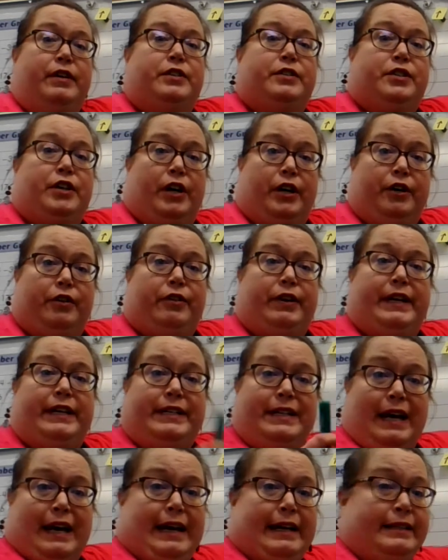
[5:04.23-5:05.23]
dark green
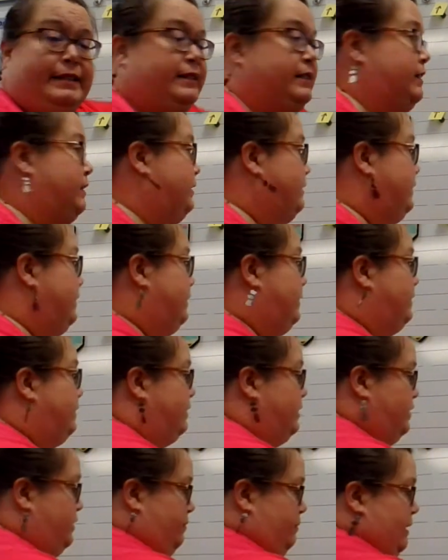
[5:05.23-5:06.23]
dots
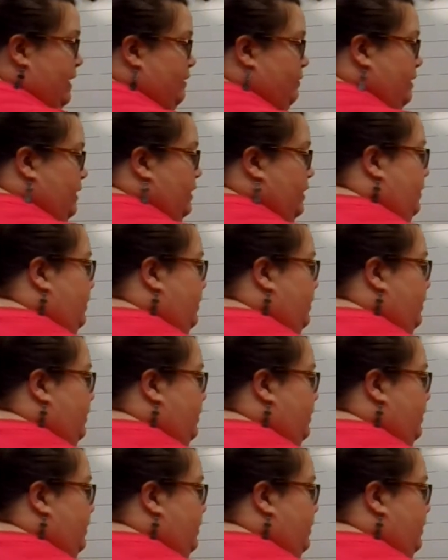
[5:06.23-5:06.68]
just down here.